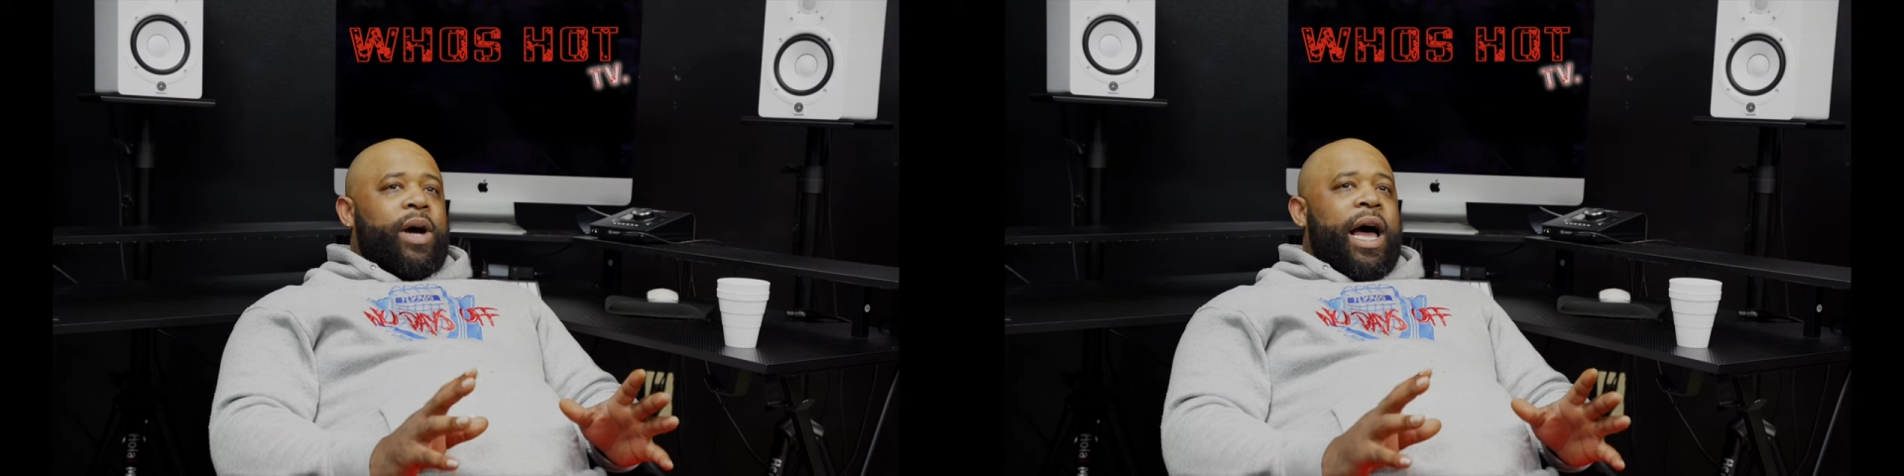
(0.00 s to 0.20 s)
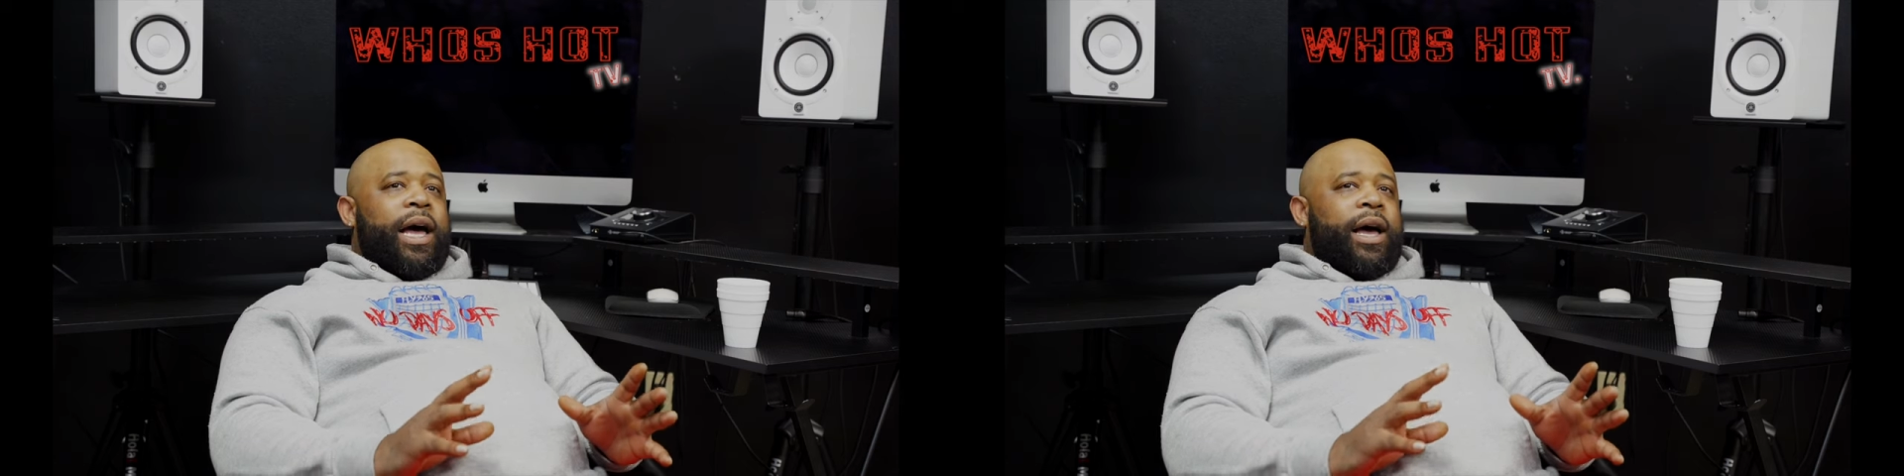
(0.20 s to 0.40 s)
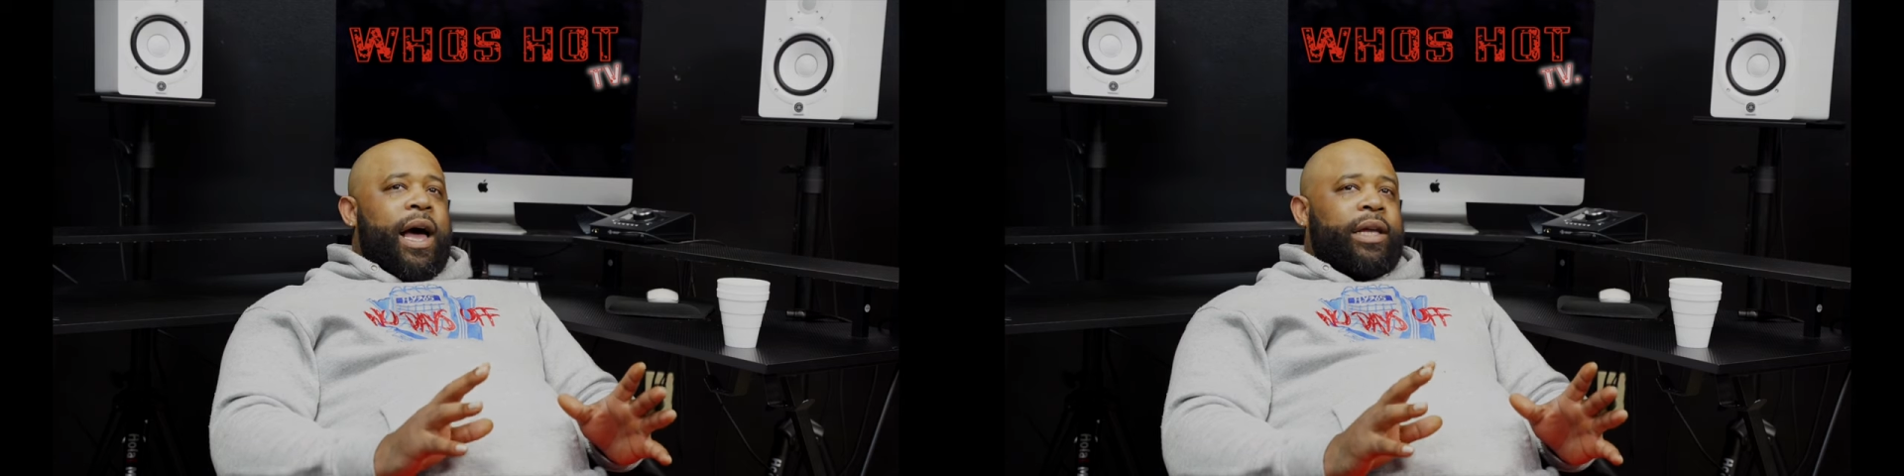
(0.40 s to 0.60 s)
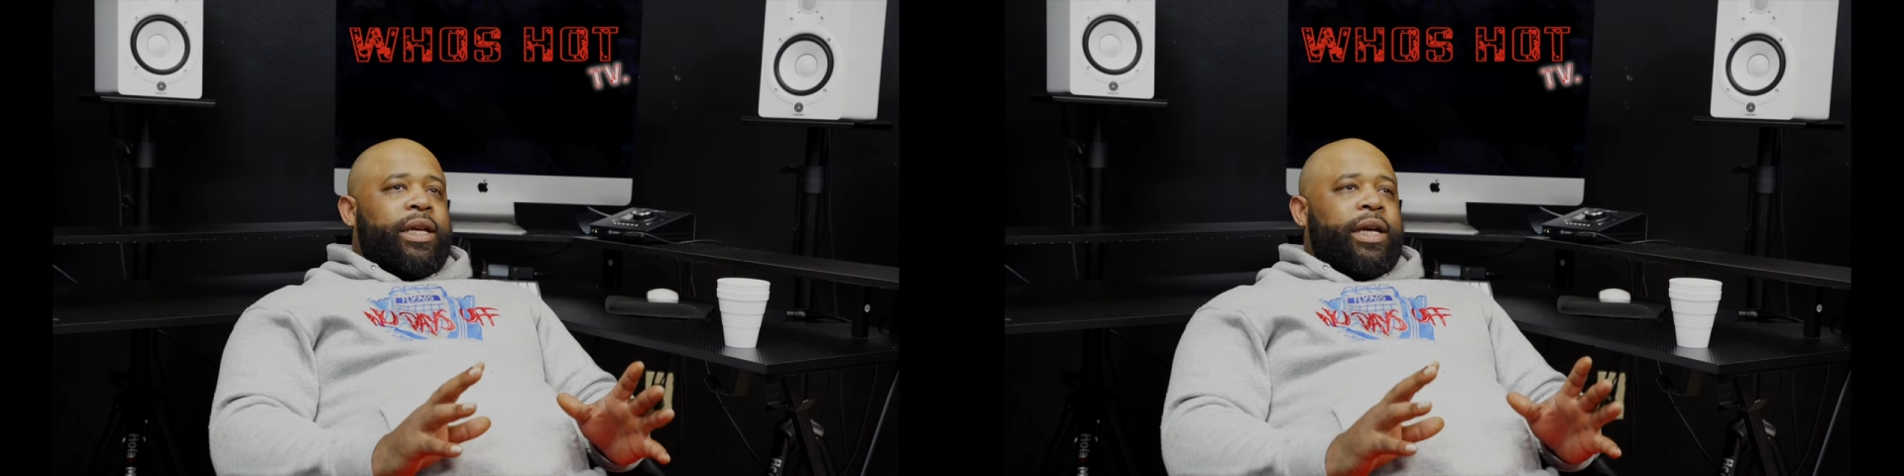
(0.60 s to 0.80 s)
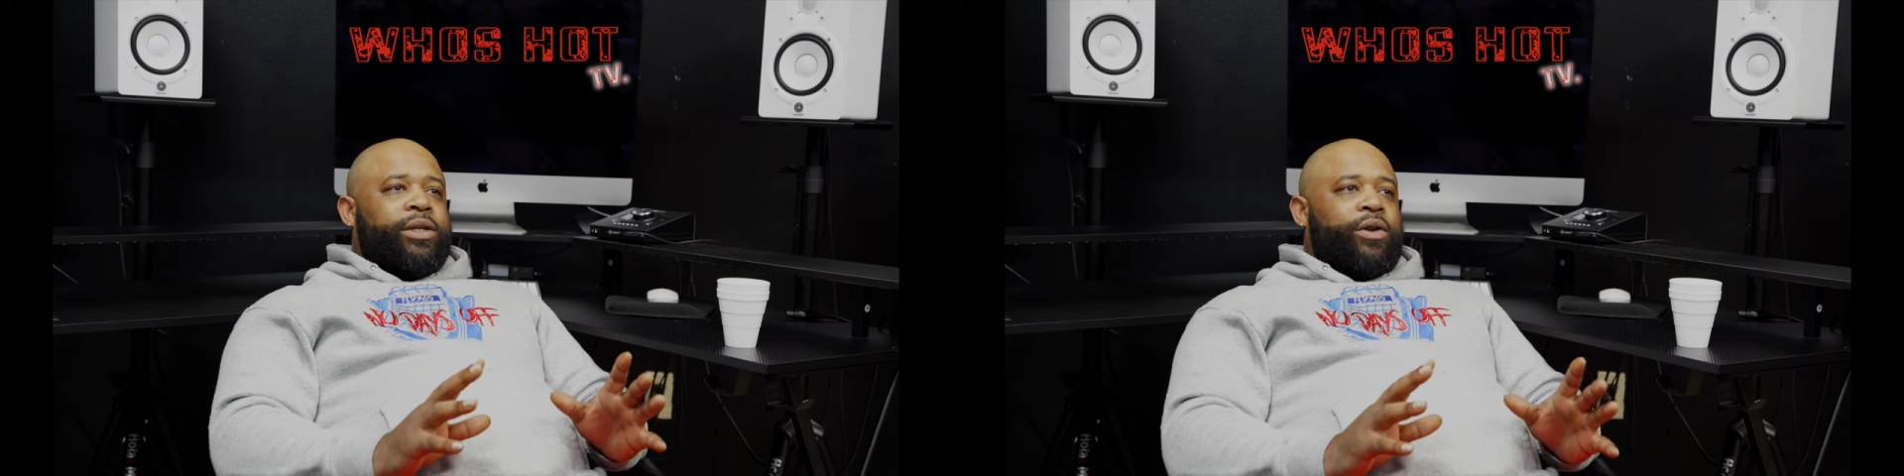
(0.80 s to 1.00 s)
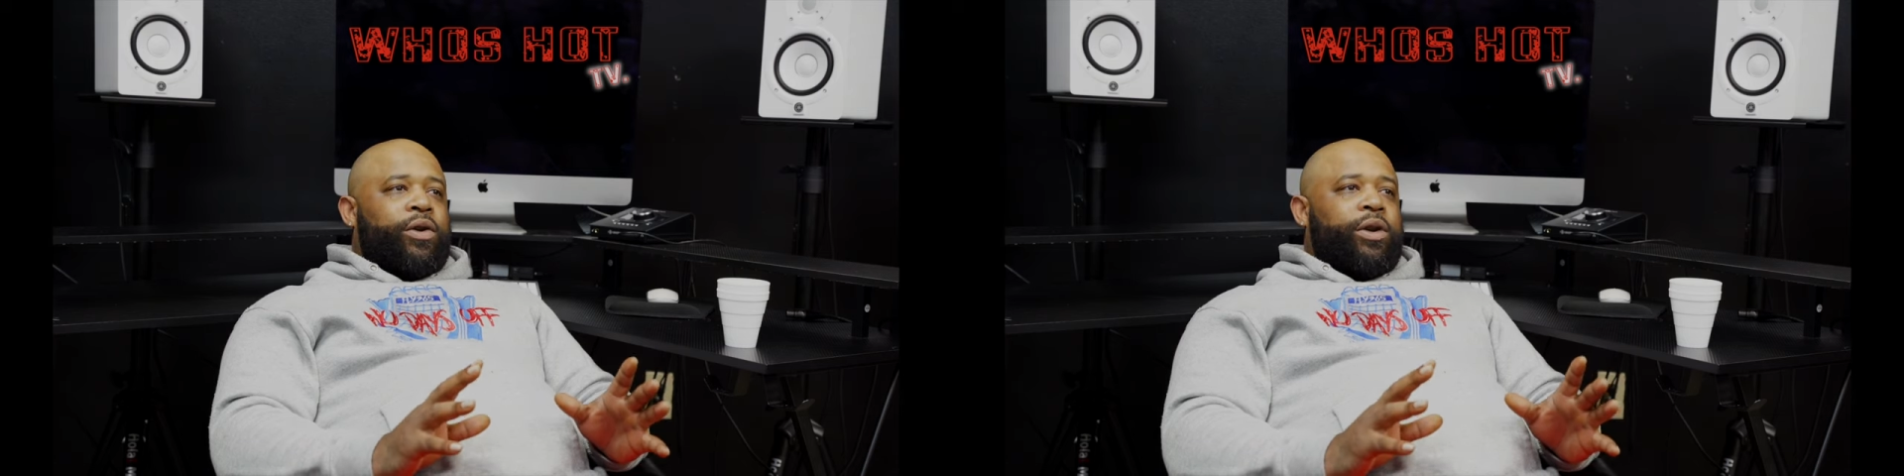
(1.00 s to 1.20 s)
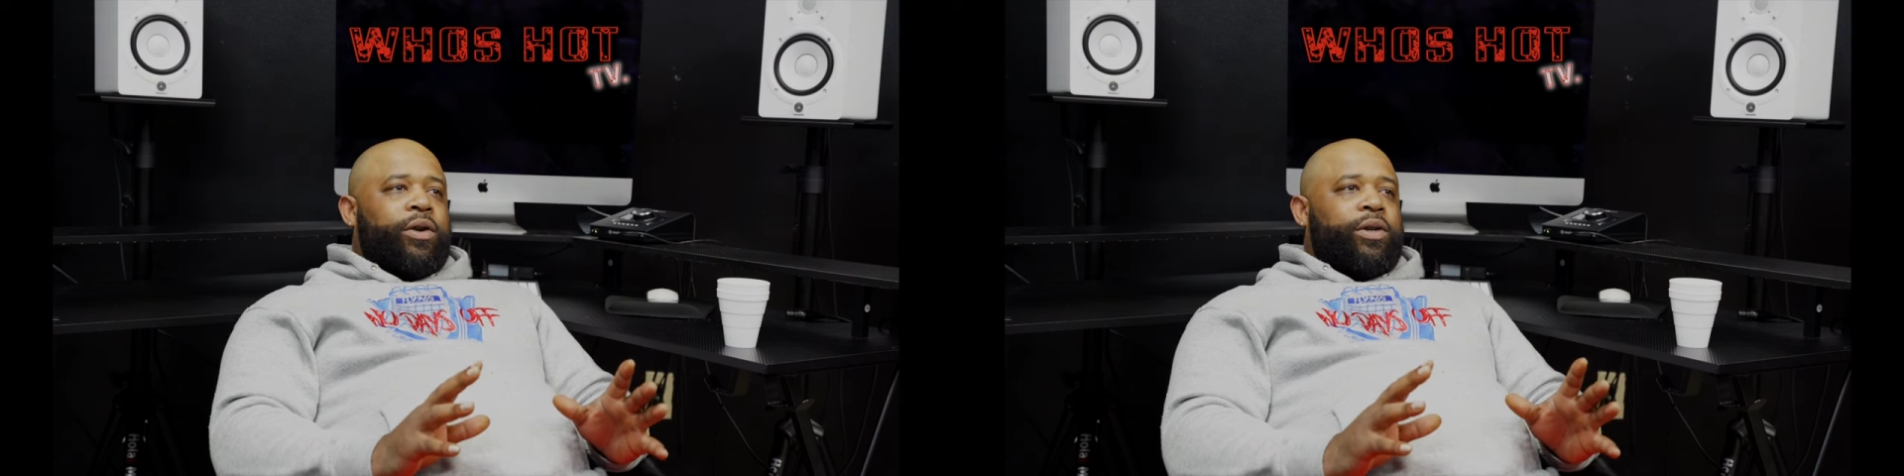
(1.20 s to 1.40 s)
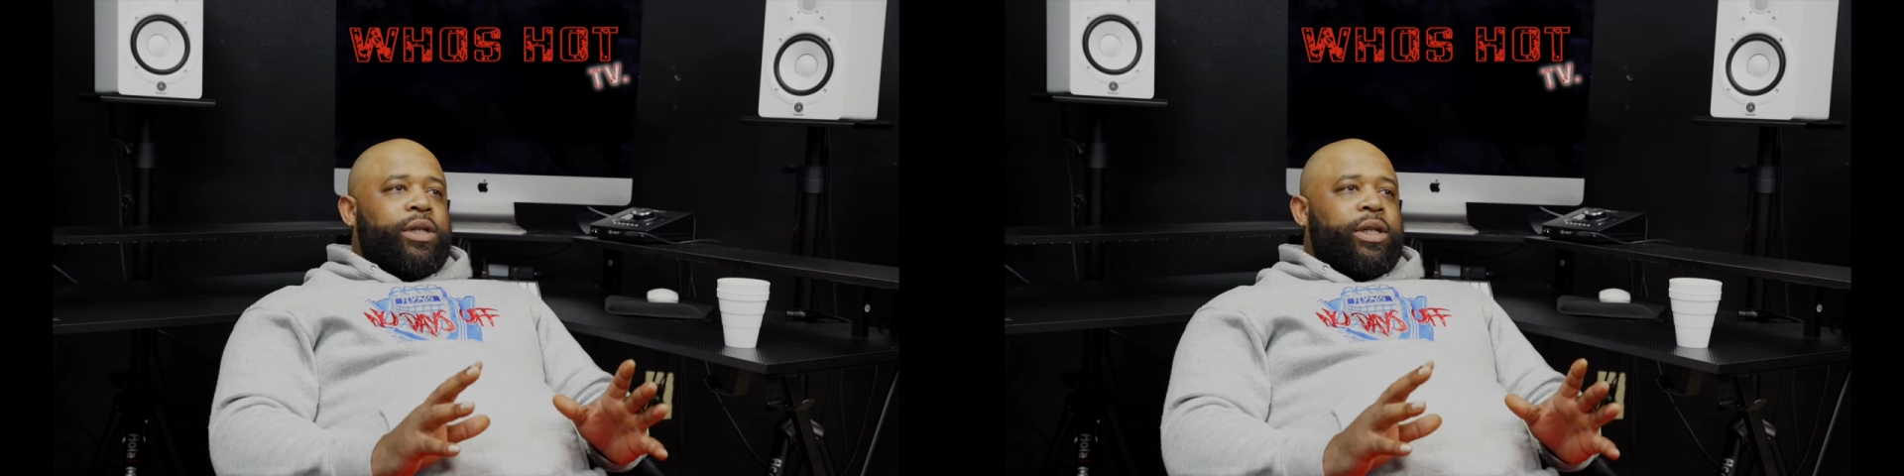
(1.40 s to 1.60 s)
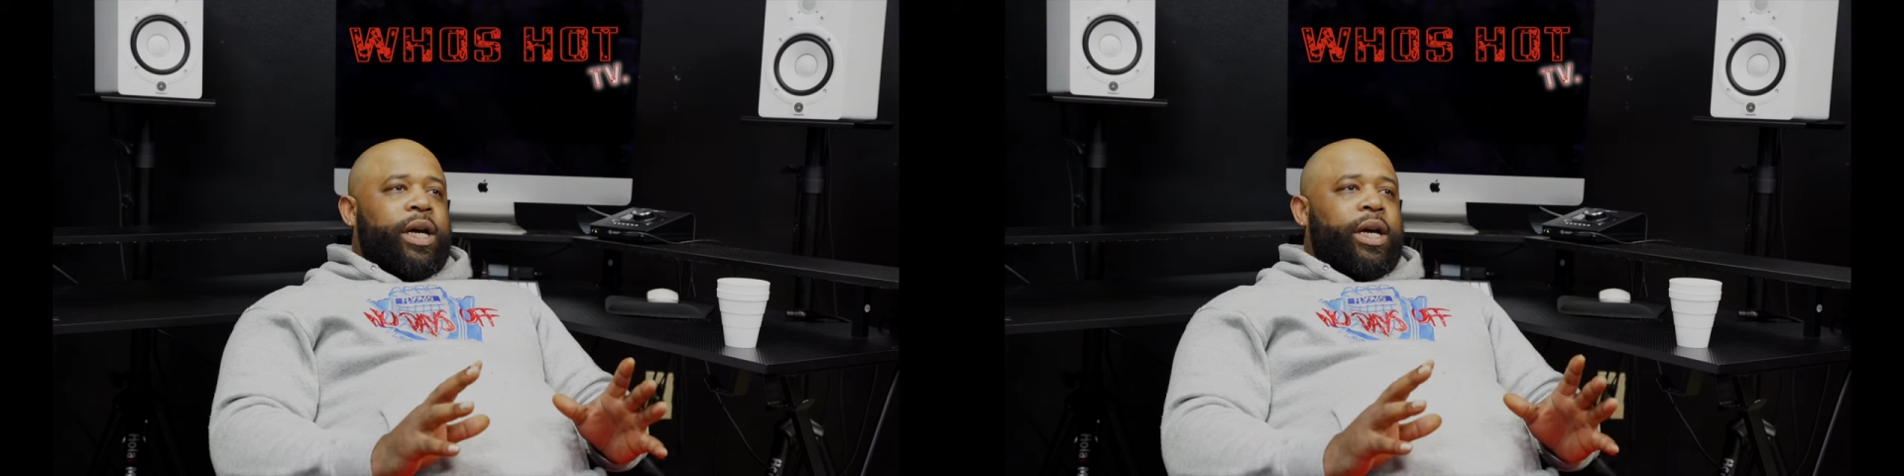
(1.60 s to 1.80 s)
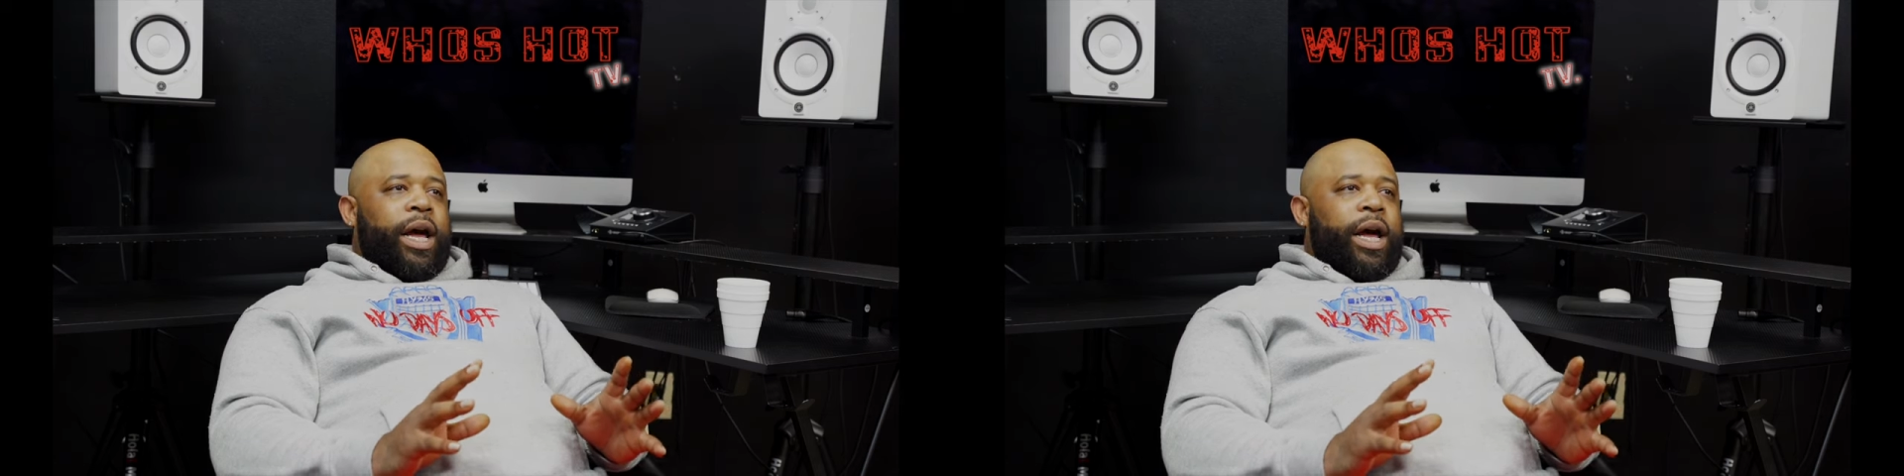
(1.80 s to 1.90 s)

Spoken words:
I did start noticing, like,